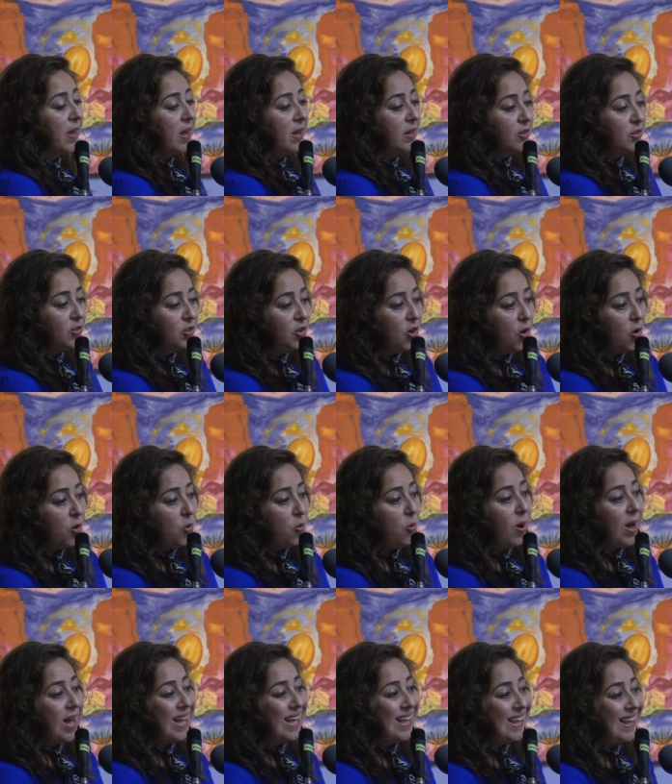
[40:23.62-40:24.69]
So
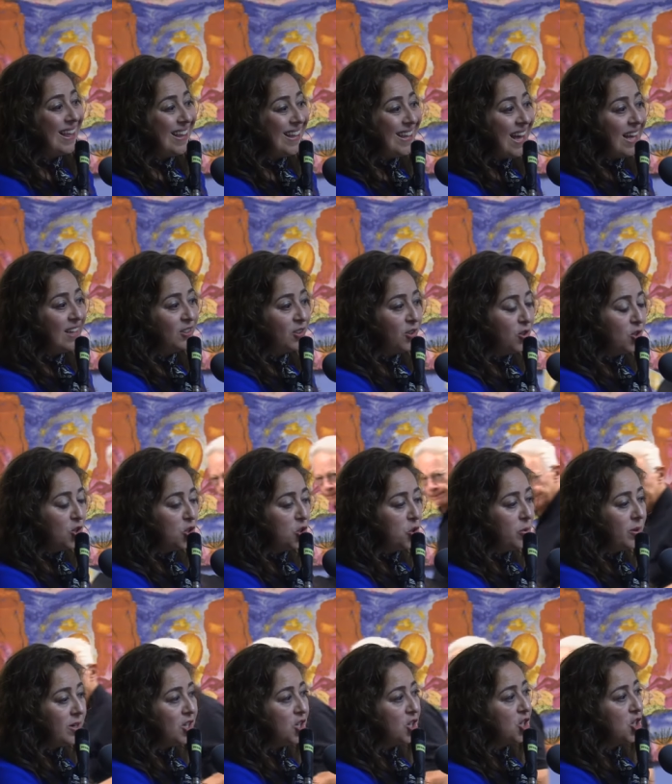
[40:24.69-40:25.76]
yes, the
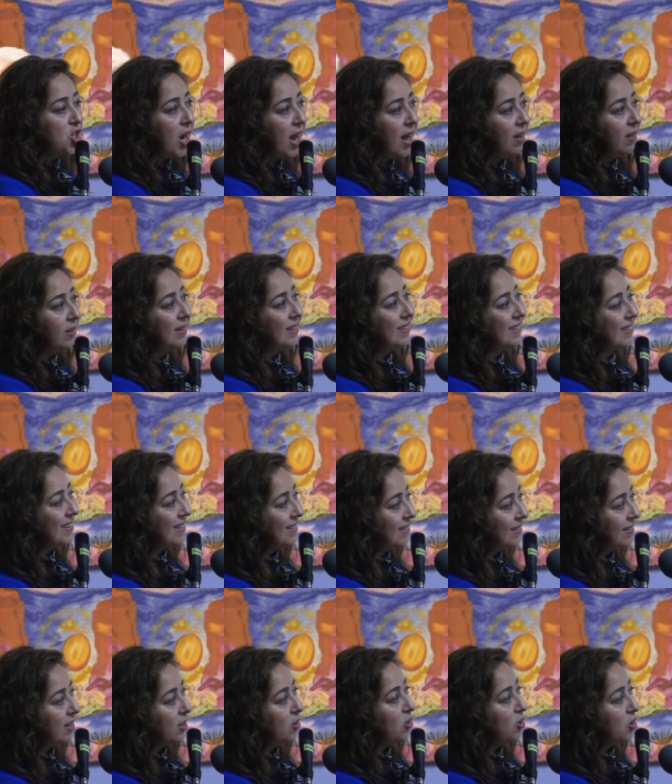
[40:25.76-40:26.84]
Jewish child is
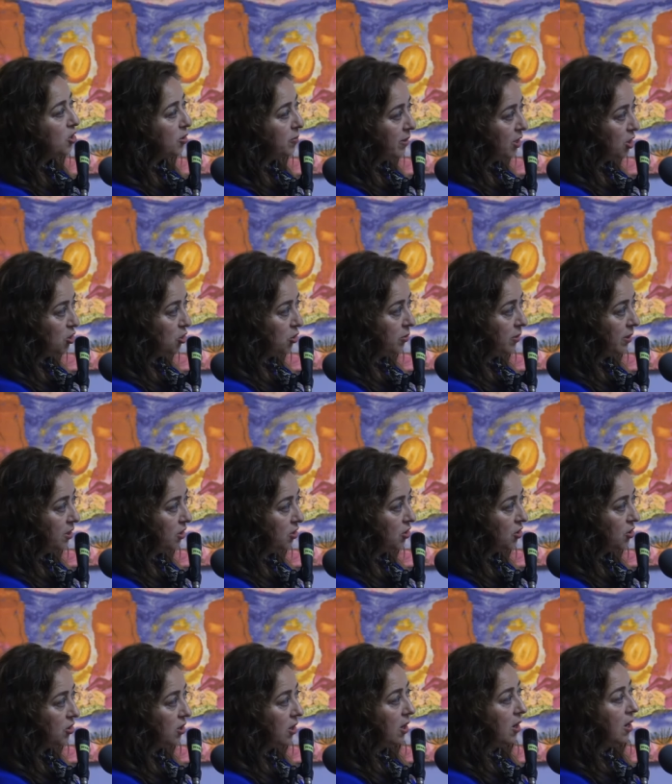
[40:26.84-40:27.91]
considered to be
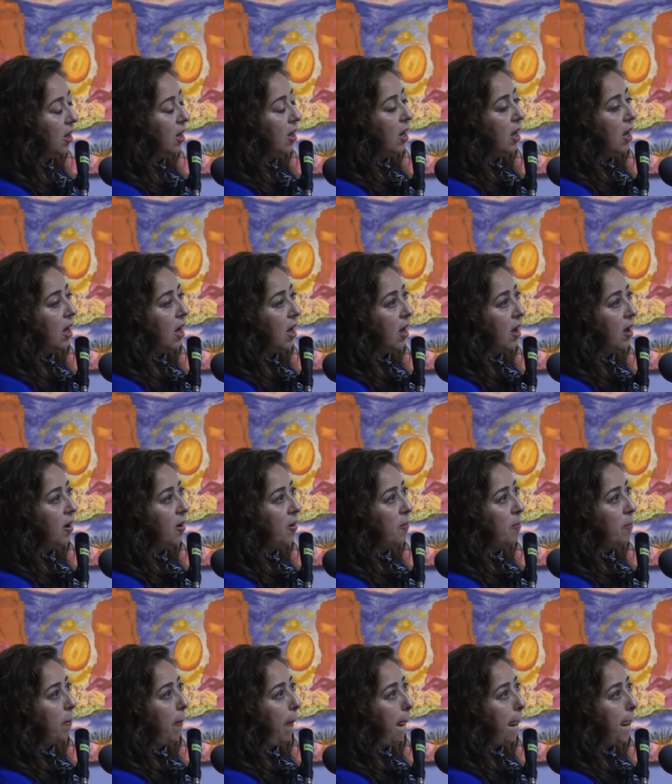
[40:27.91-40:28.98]
Jewish,
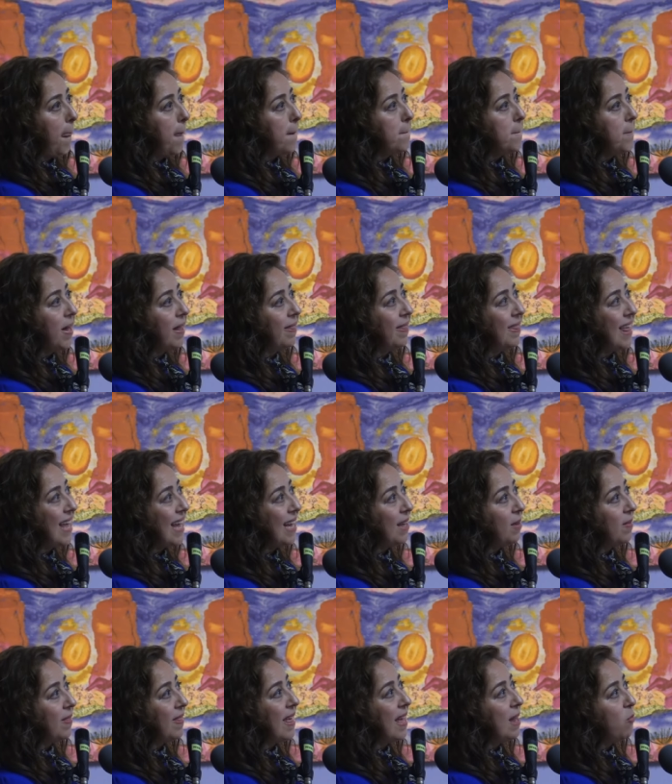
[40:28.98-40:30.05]
but
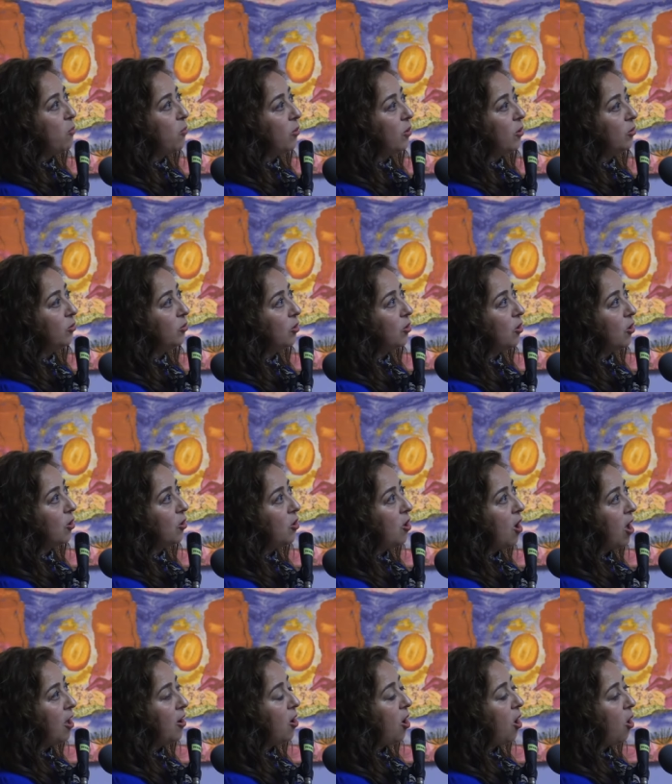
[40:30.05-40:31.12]
they will
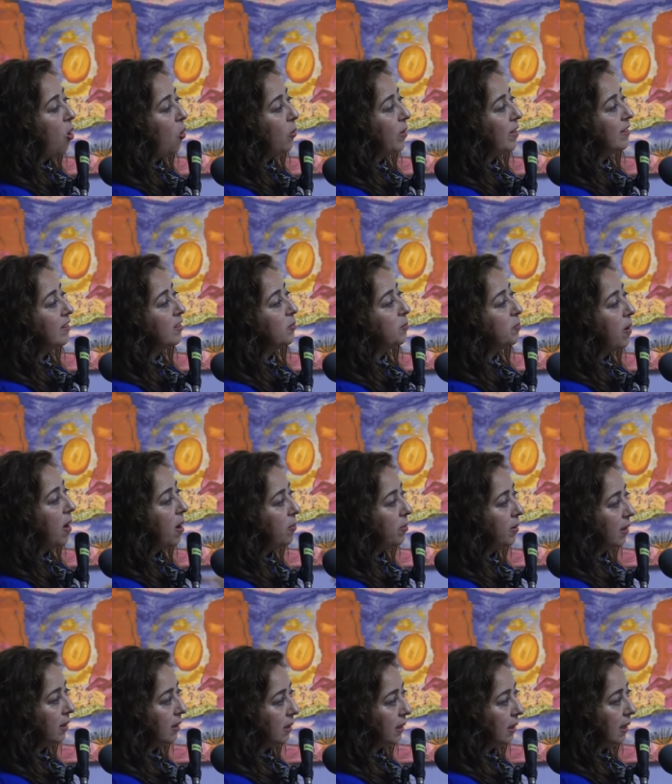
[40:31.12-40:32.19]
not always
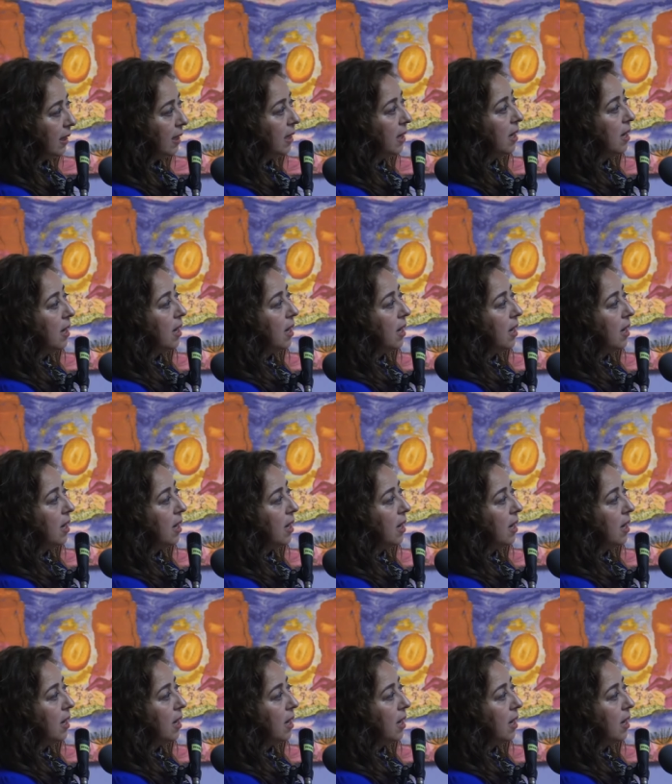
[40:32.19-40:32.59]
publicly